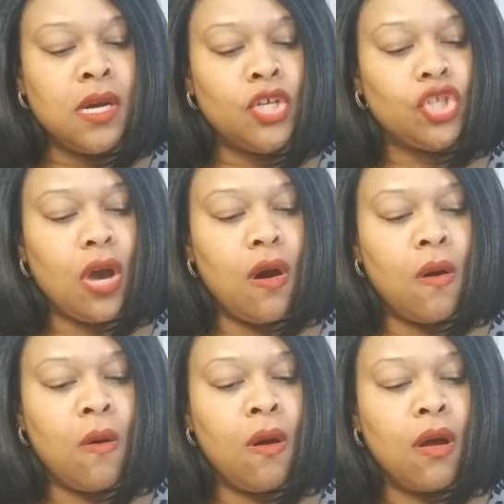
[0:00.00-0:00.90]

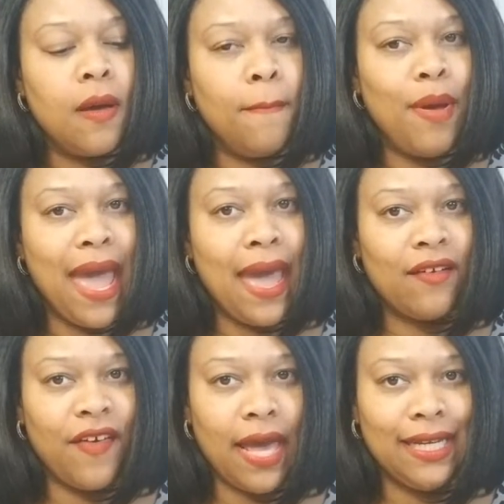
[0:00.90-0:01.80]
So Bag
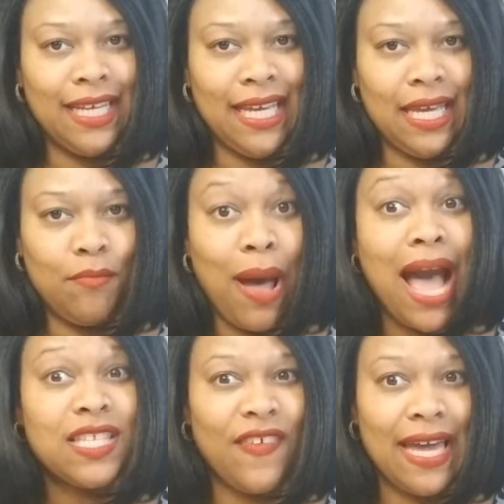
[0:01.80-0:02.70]
finally get
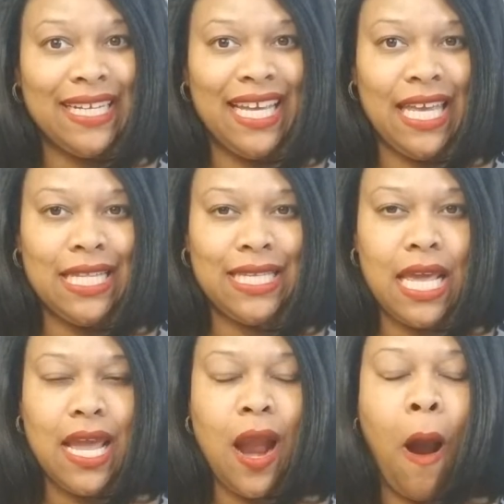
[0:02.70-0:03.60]
box finally gets
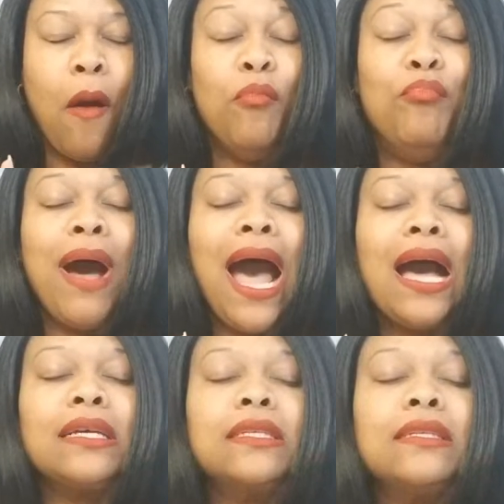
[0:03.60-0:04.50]
here.
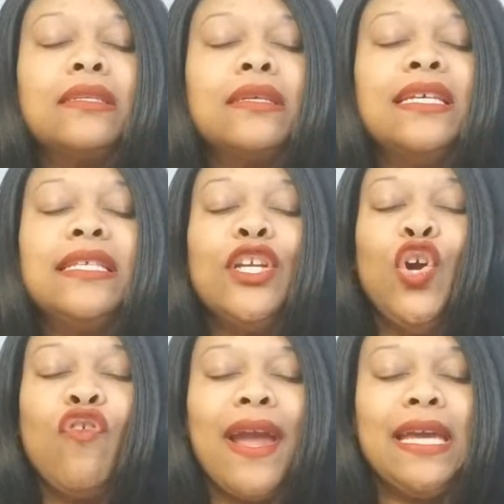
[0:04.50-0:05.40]
Box is in
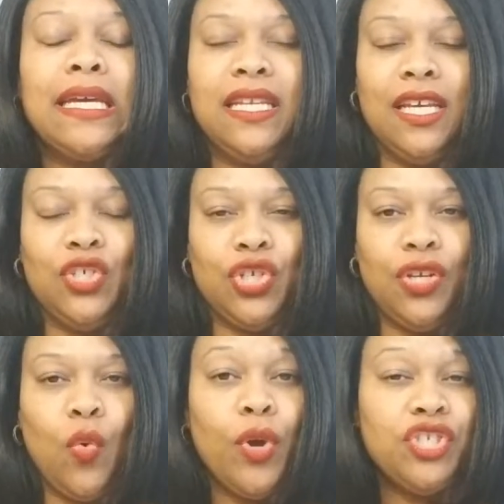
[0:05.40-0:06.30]
great
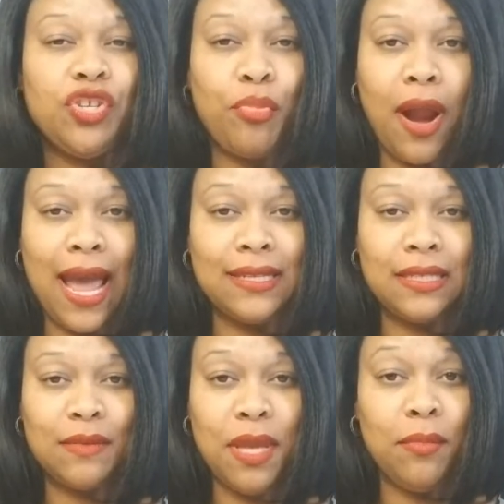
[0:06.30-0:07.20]
condition, which
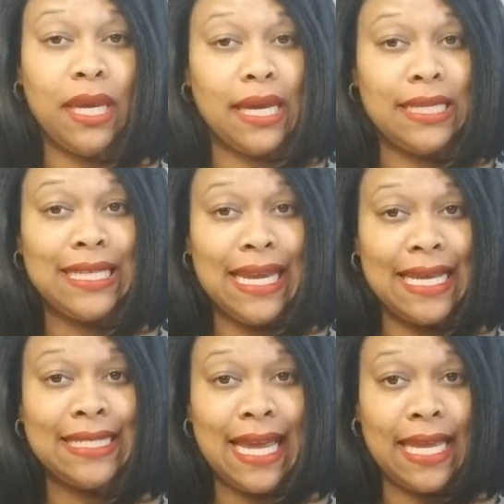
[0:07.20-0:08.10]
surprises me because it
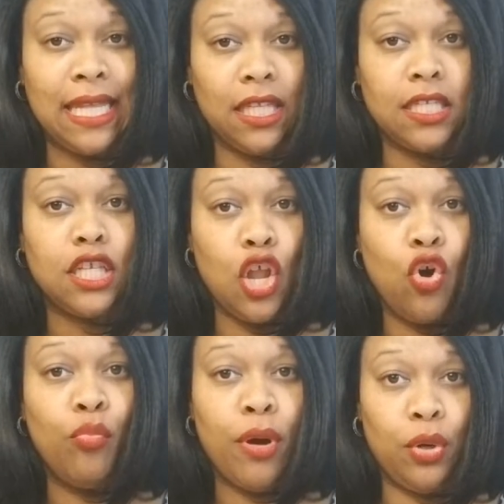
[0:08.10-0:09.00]
has taken the
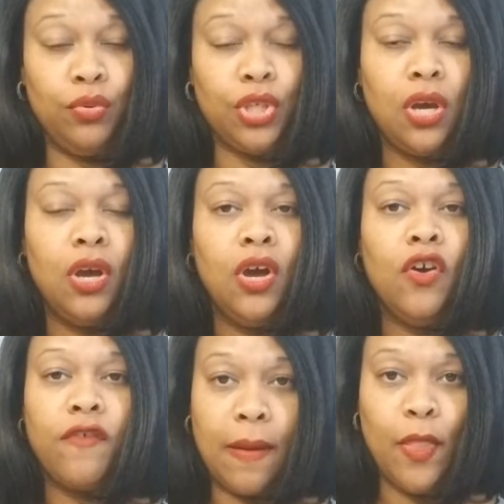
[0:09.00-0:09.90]
slow boat
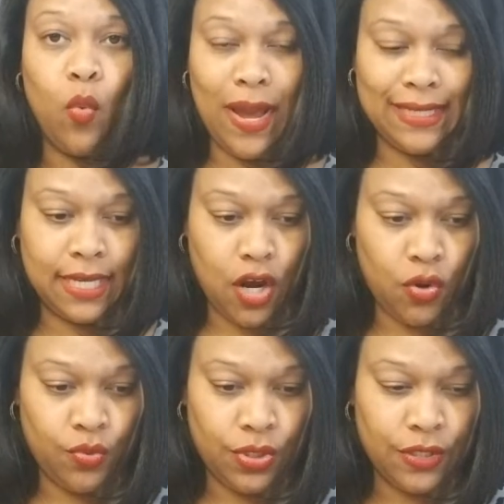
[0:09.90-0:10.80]
from the West
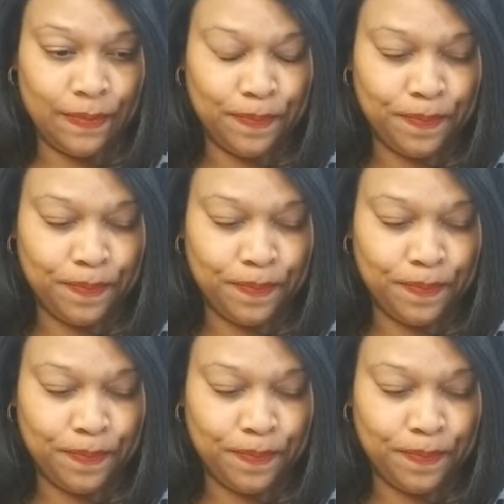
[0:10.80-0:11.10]
Coast.